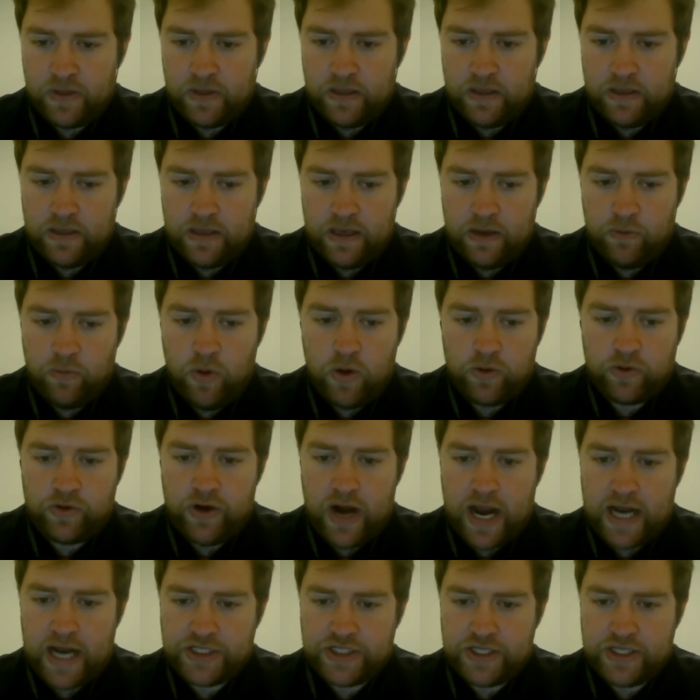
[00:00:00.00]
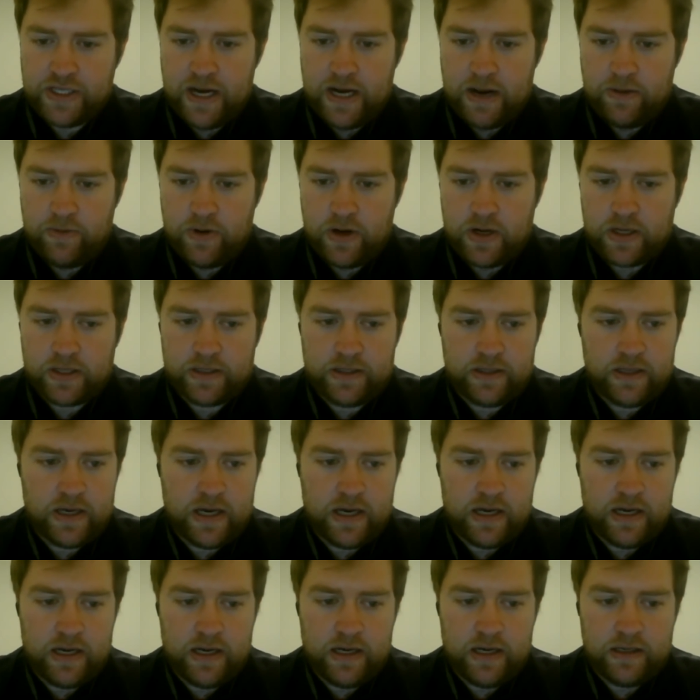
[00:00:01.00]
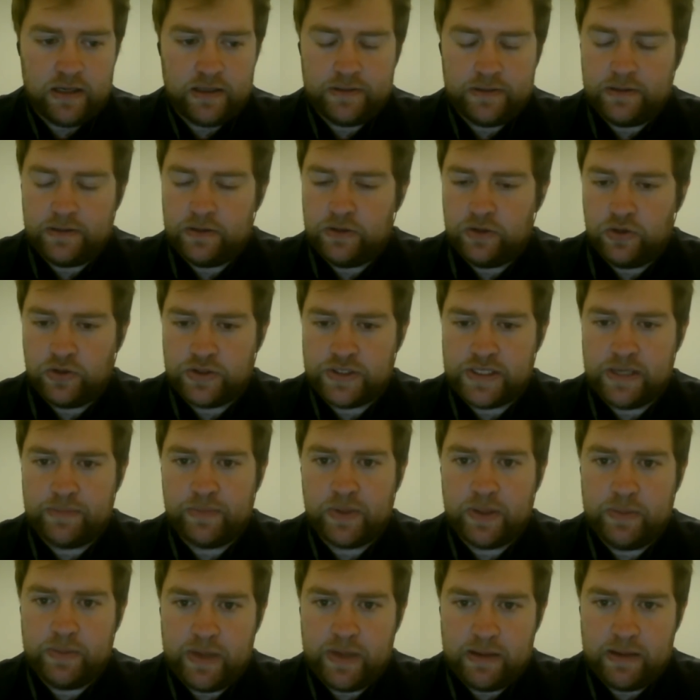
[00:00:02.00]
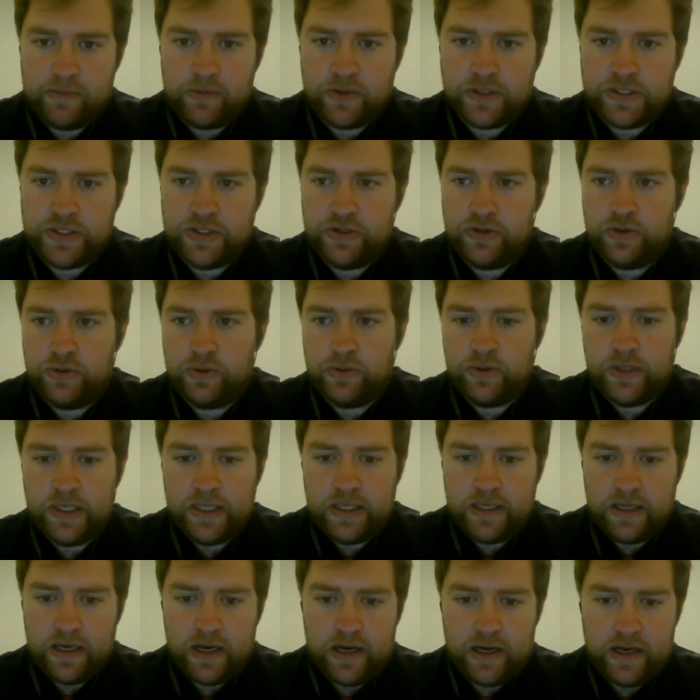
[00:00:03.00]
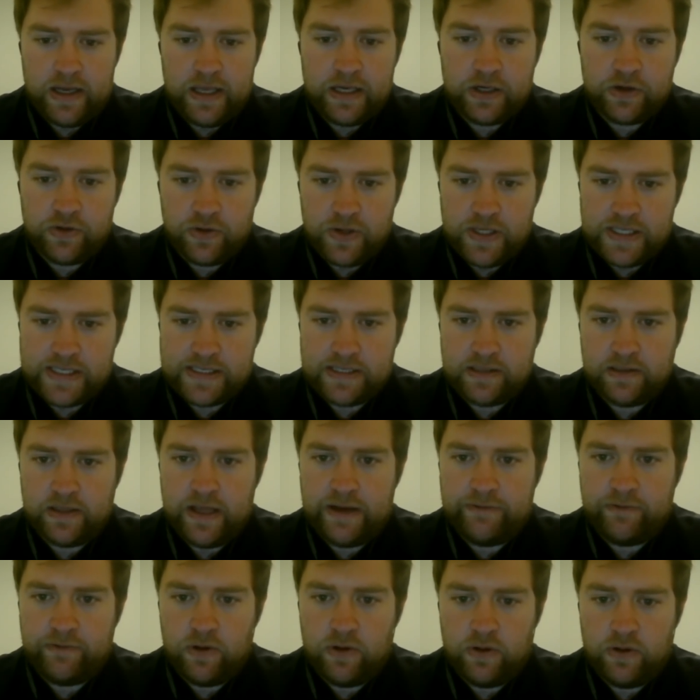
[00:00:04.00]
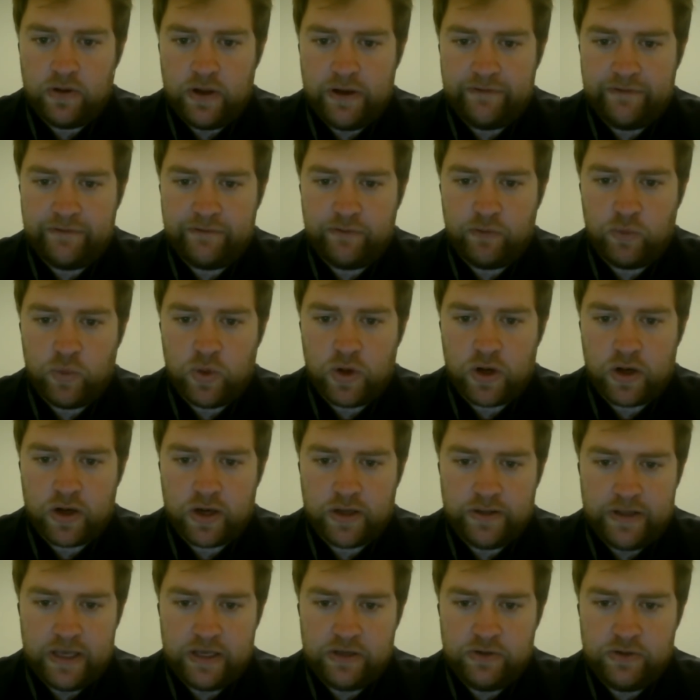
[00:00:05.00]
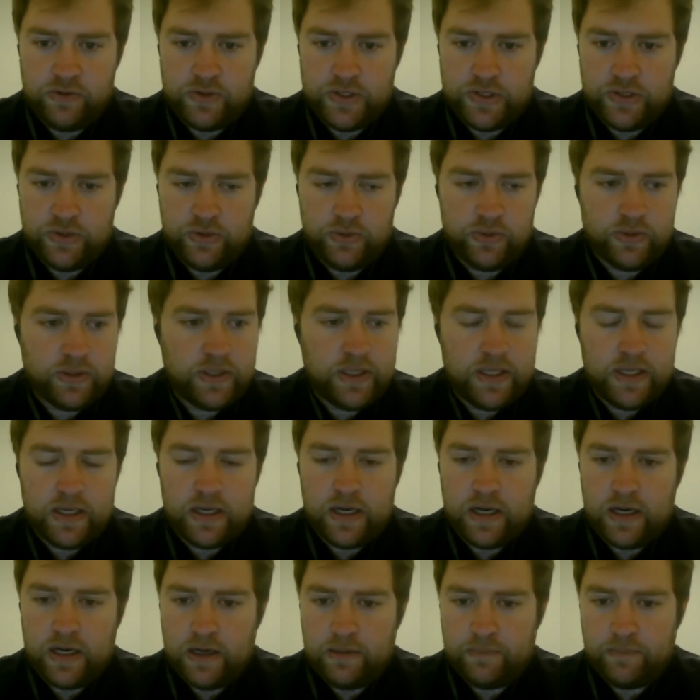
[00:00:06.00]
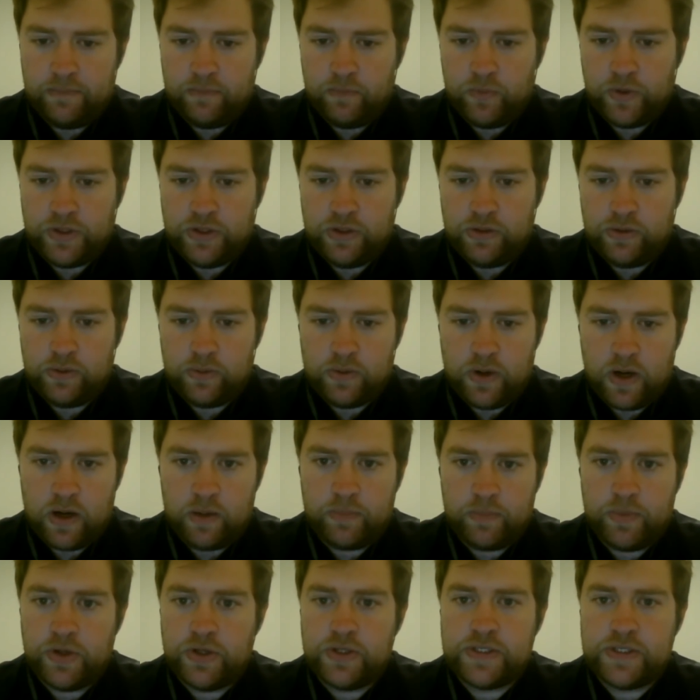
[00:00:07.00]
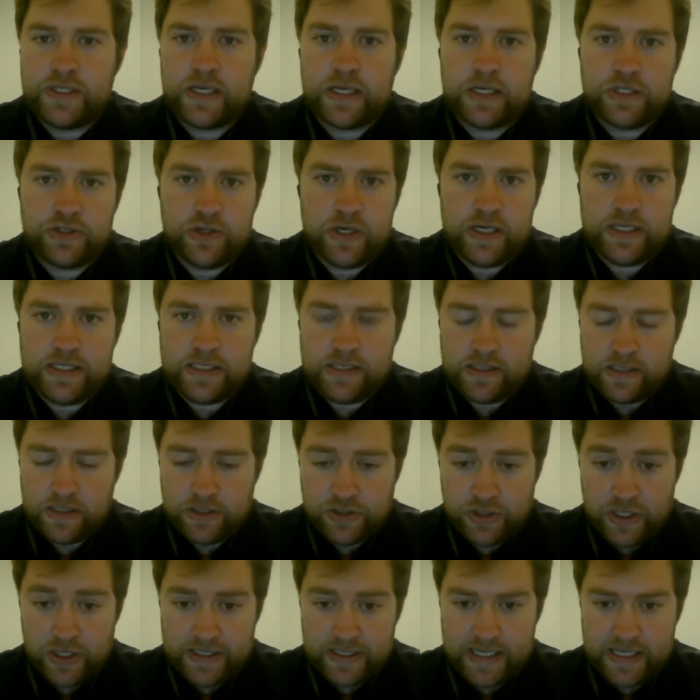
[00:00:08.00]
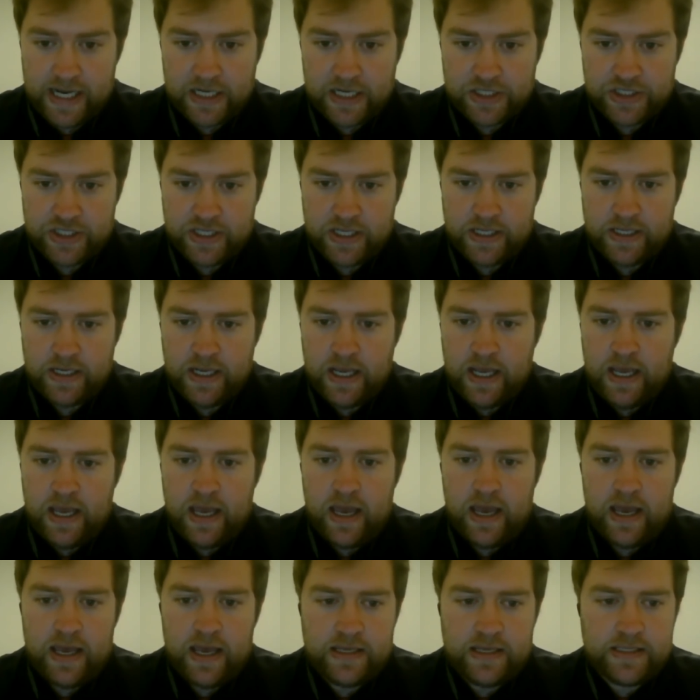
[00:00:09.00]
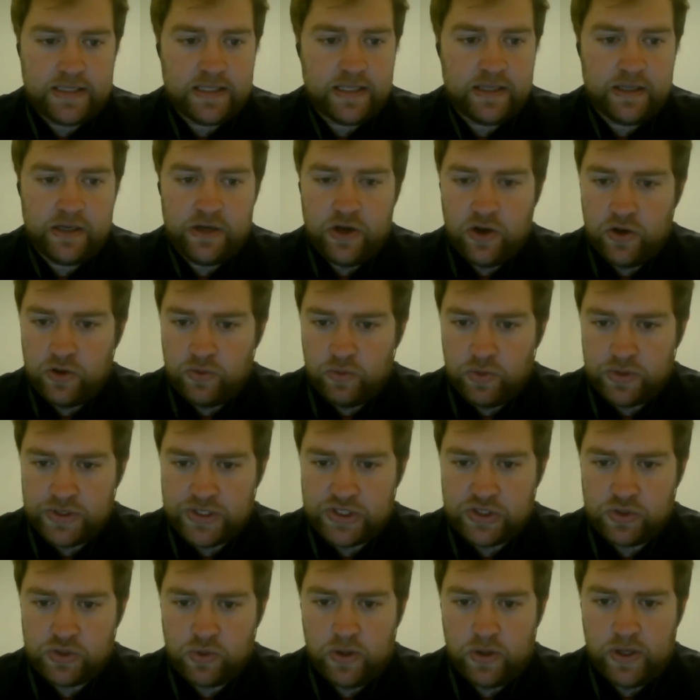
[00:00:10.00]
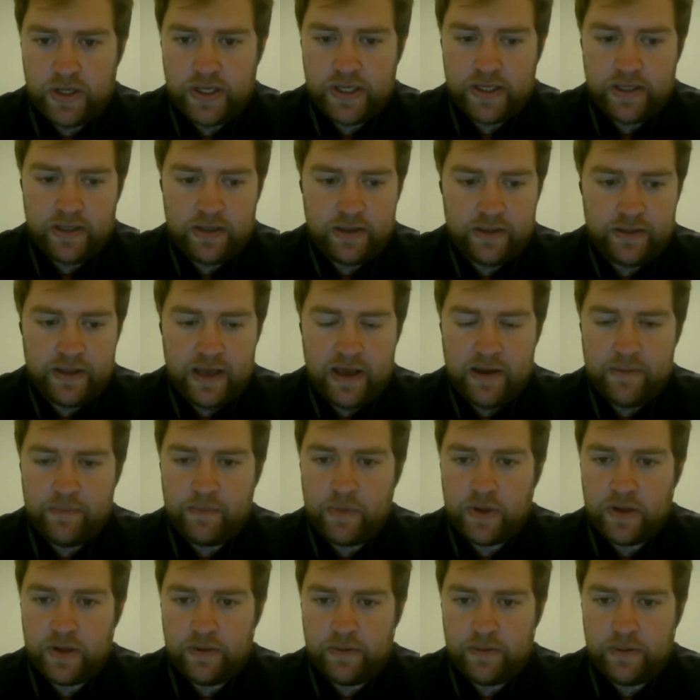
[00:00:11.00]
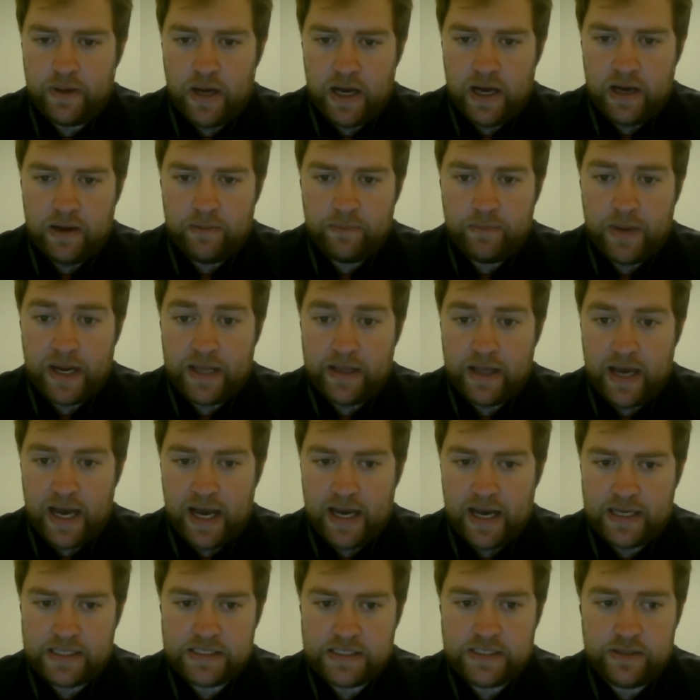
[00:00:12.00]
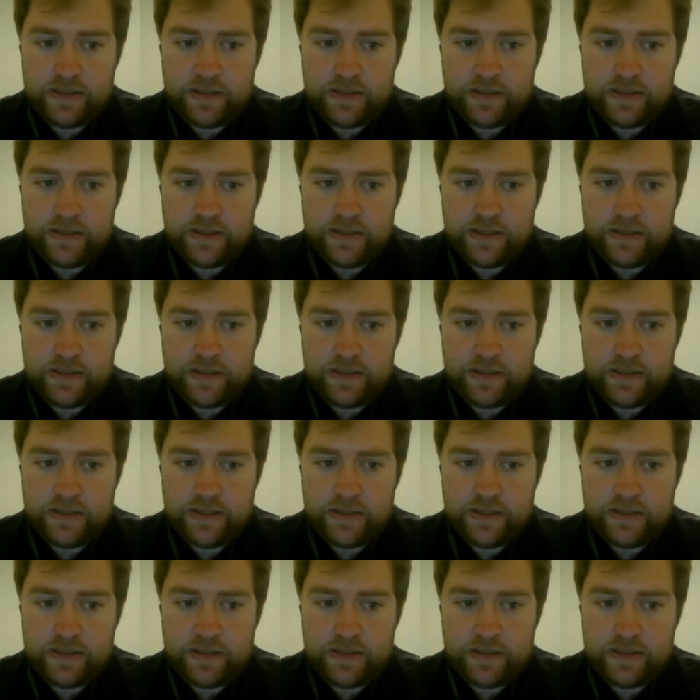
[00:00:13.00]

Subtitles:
it won't crash the network. You'll simply be able to increase the level of work that you do when you are producing a transaction, and the node will sort them by the highest